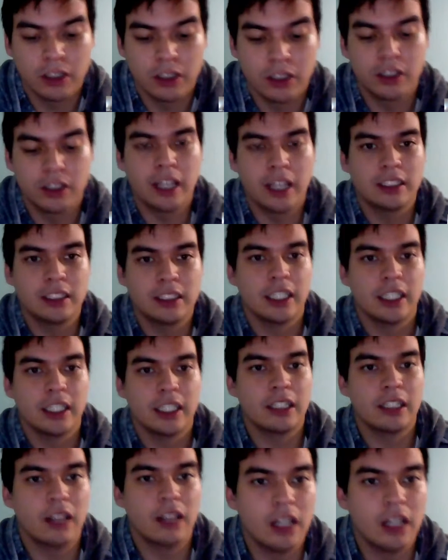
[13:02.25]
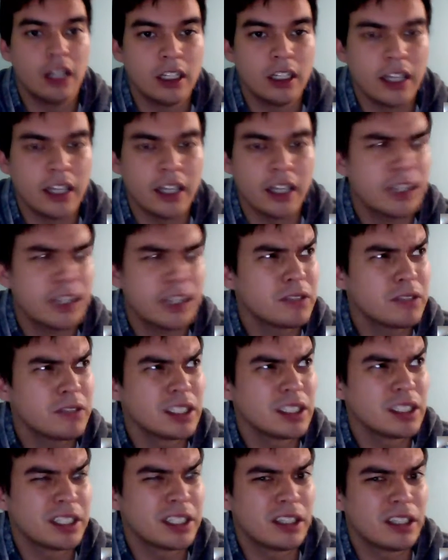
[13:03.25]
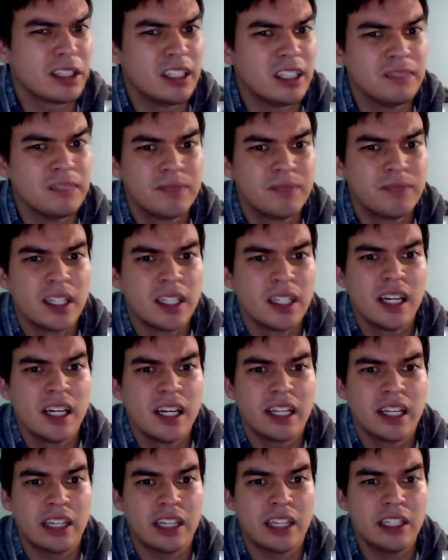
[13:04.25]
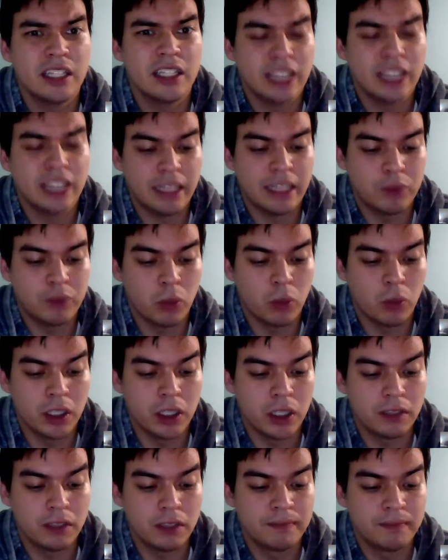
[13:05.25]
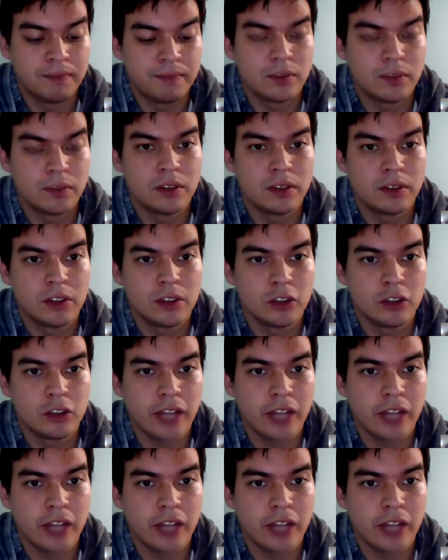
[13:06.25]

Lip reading: that second law, I think it was the second law, that these add up to 1. So if you